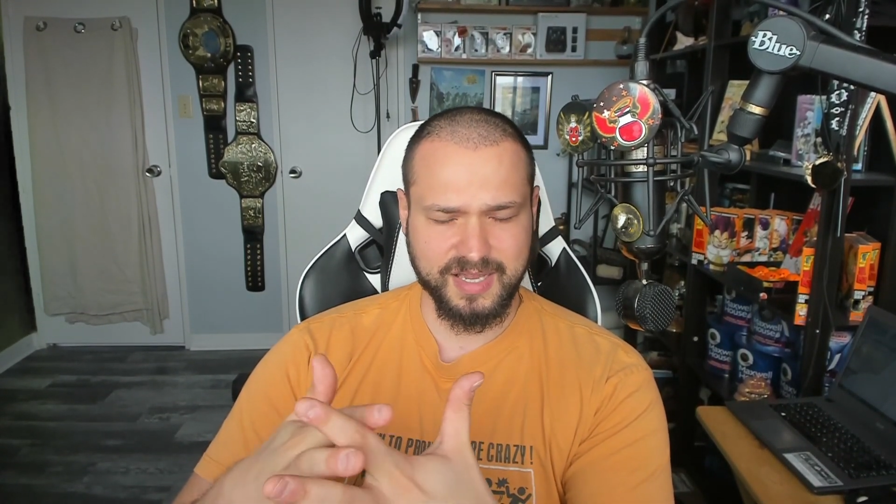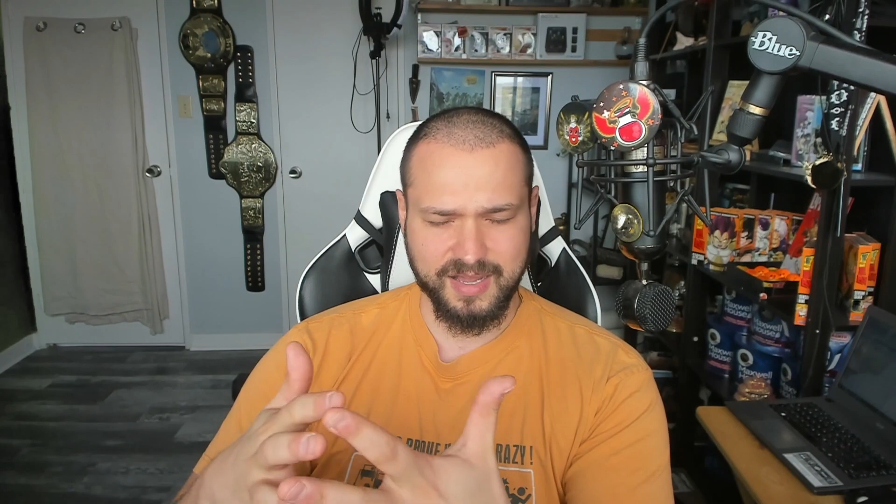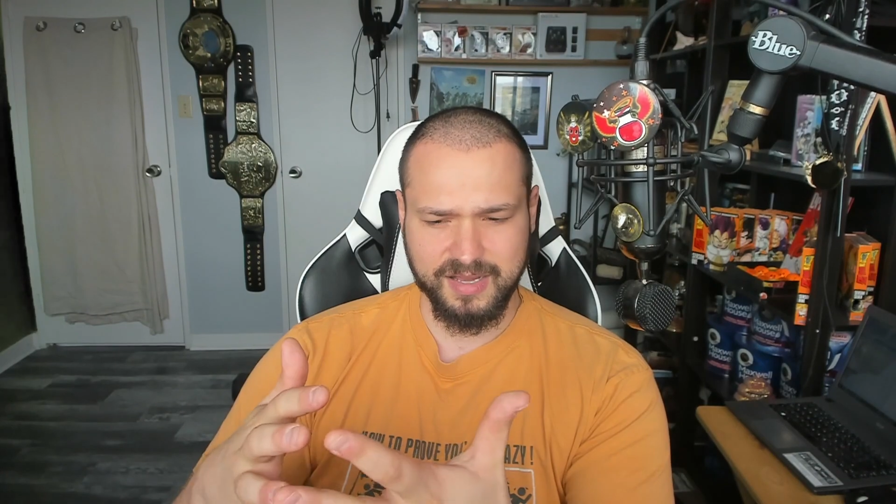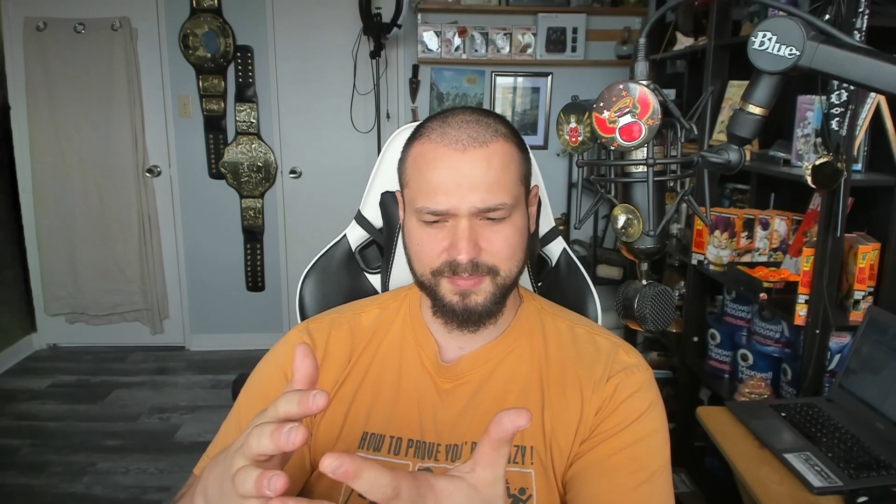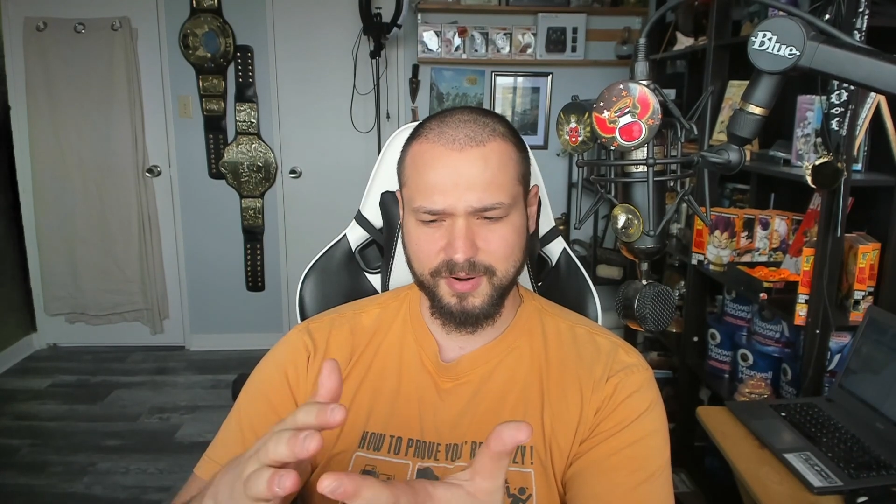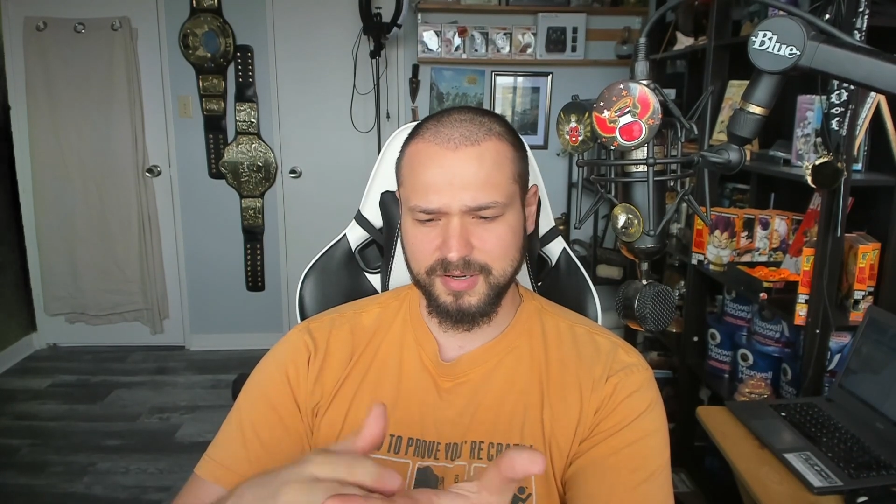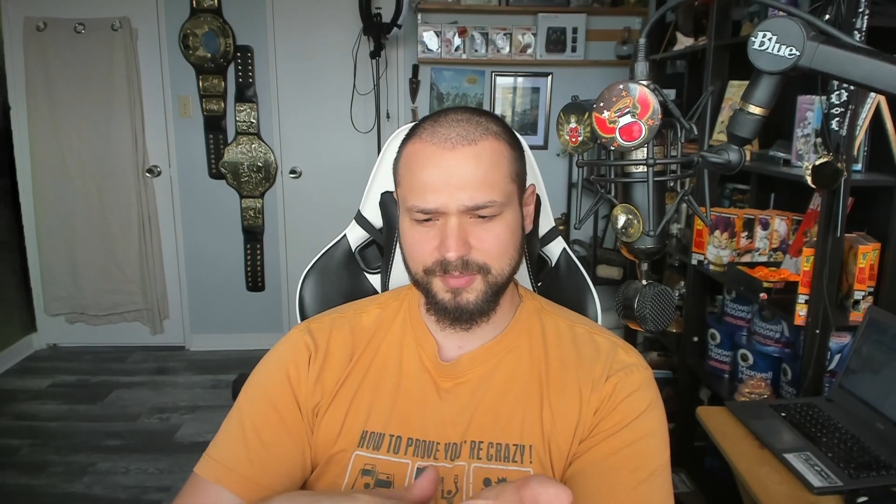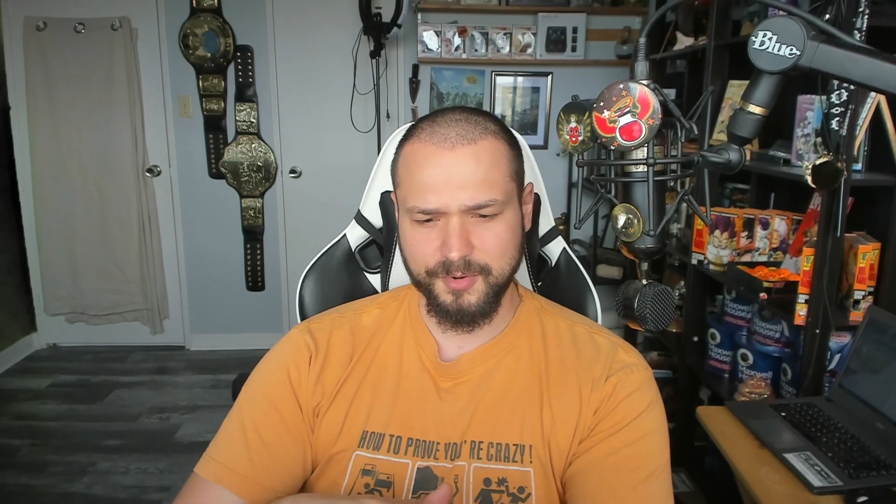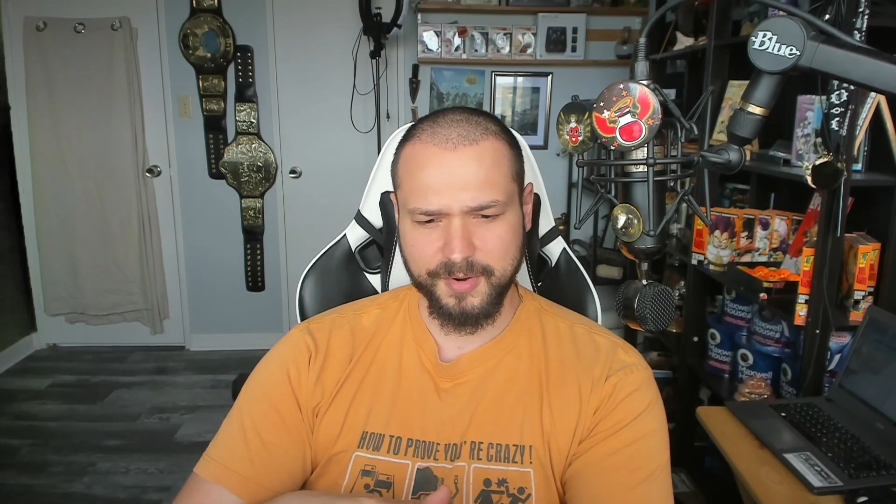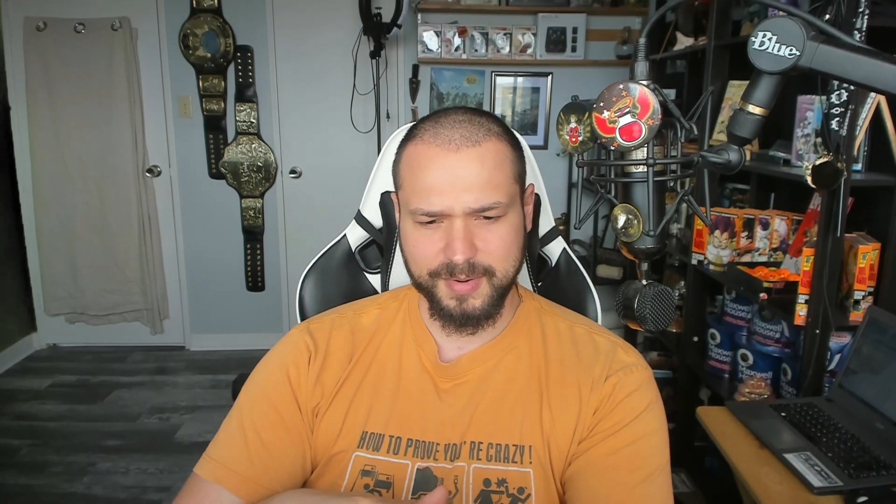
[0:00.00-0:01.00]
partner
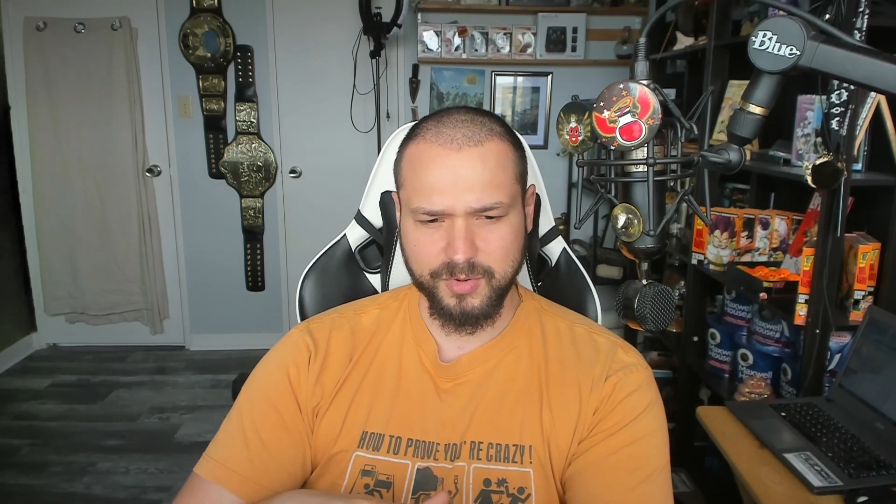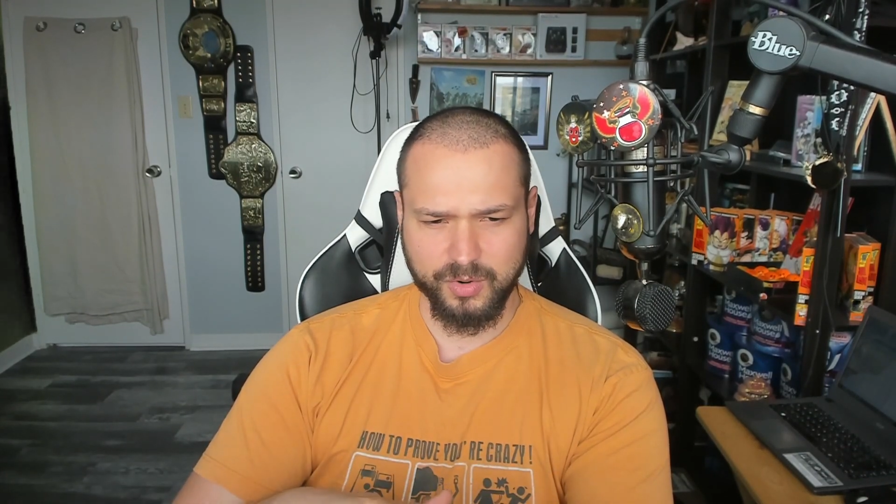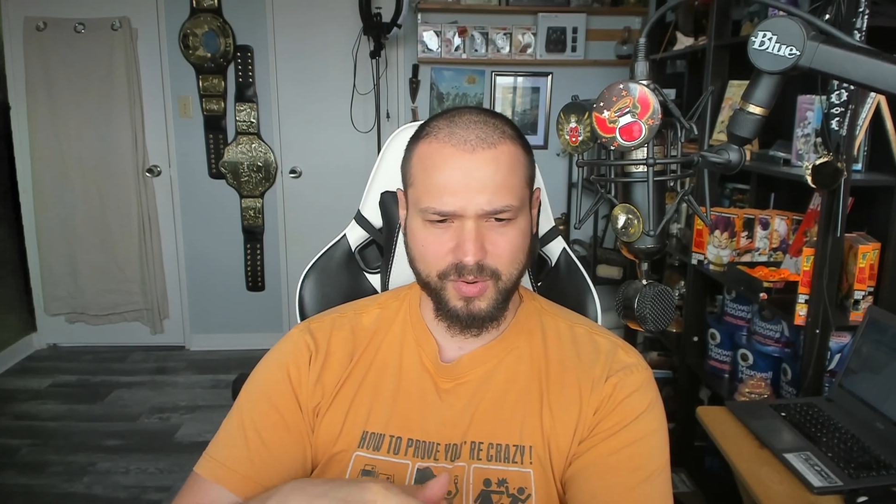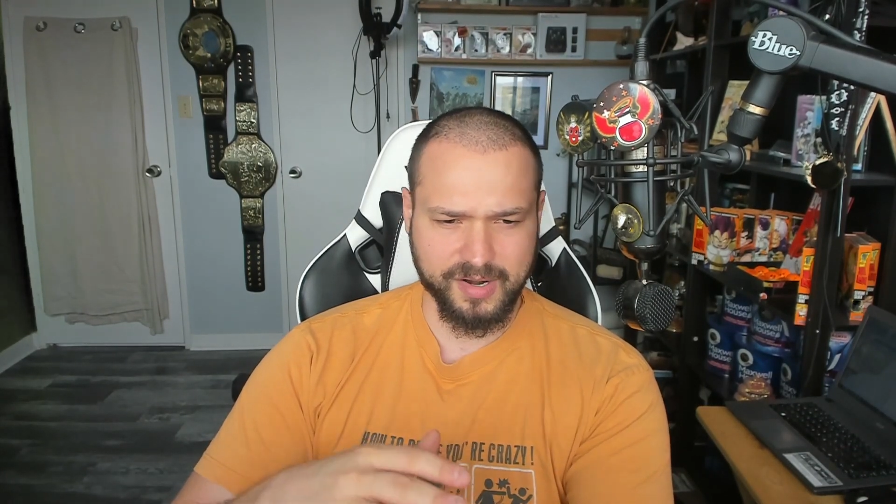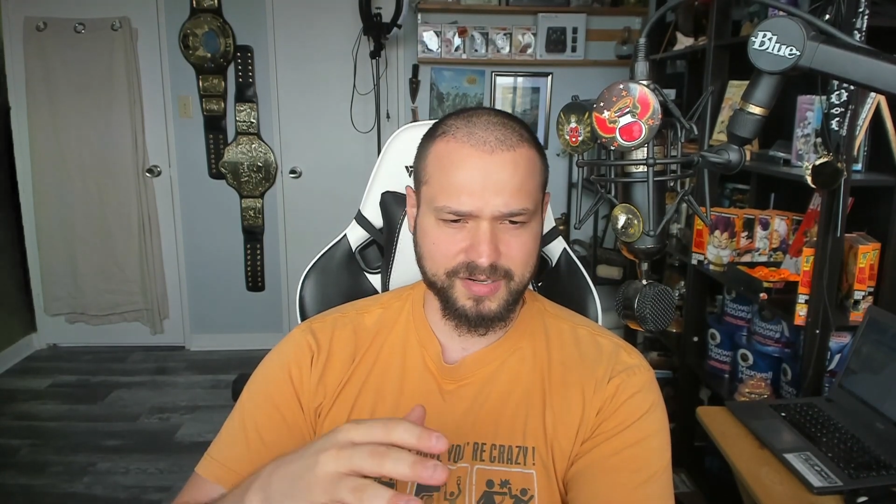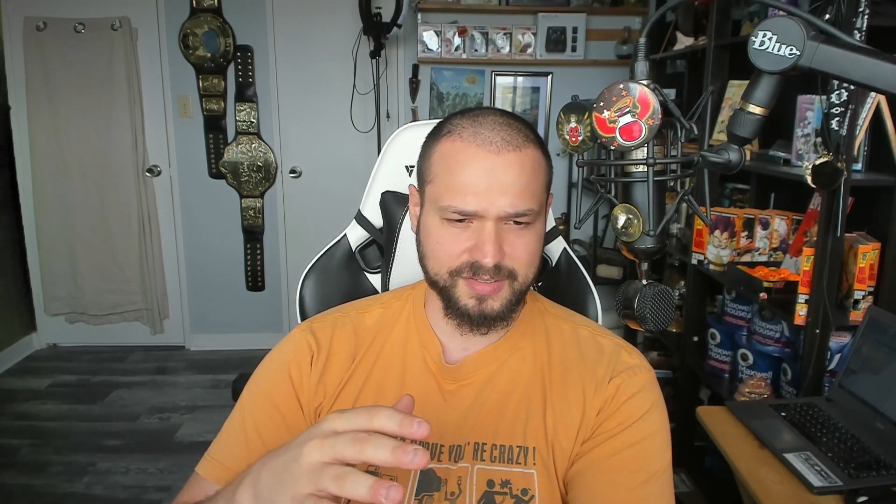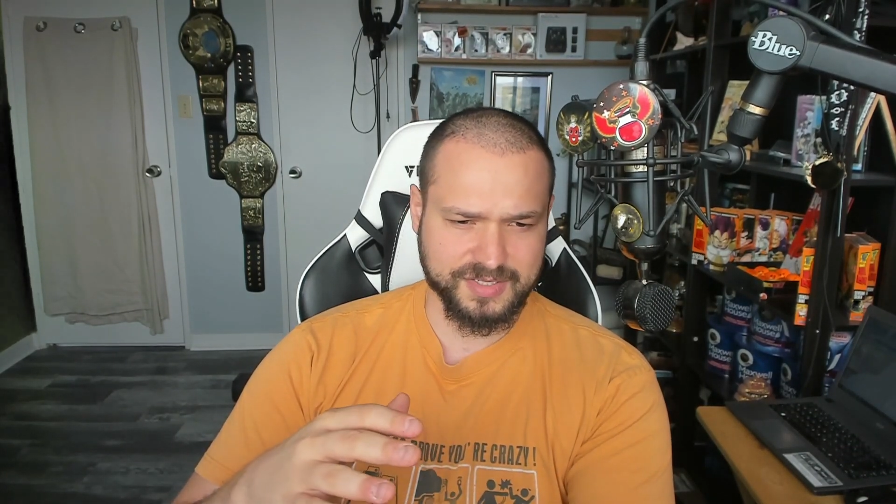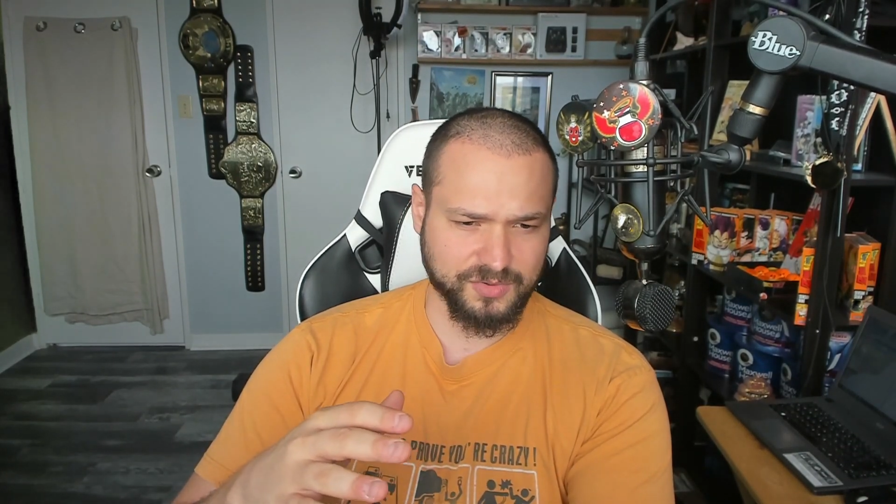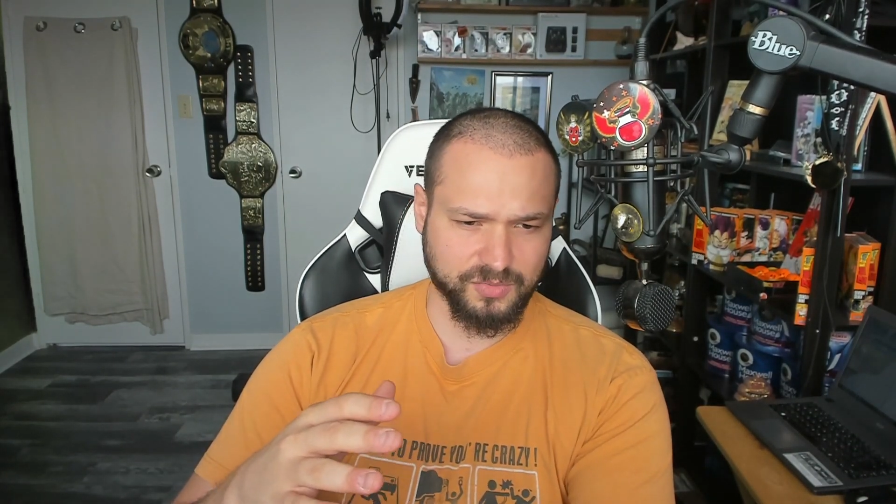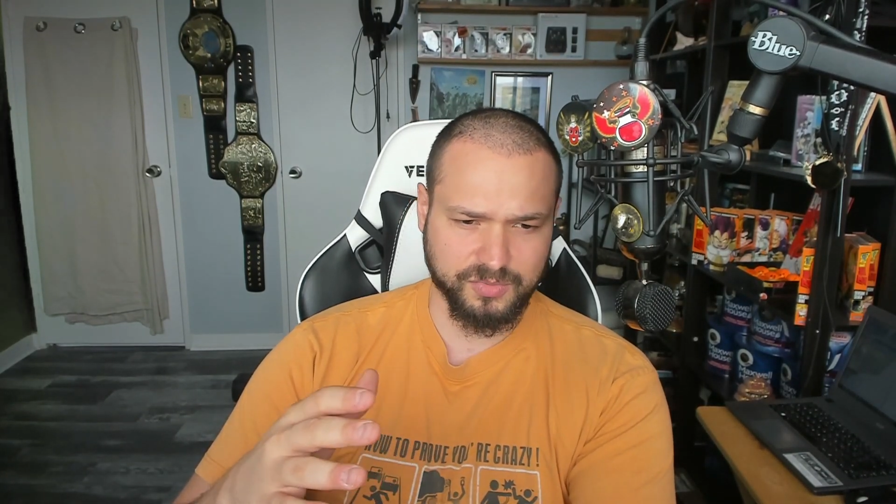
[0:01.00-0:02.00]
program
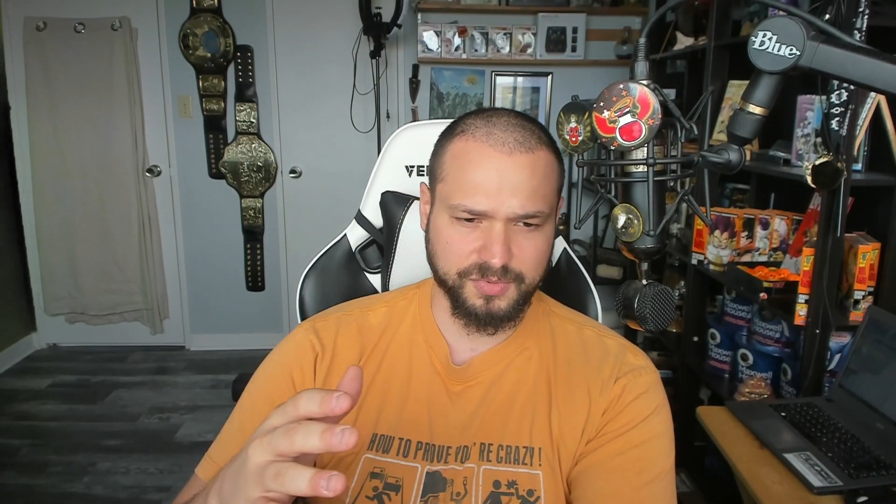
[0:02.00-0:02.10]
requires or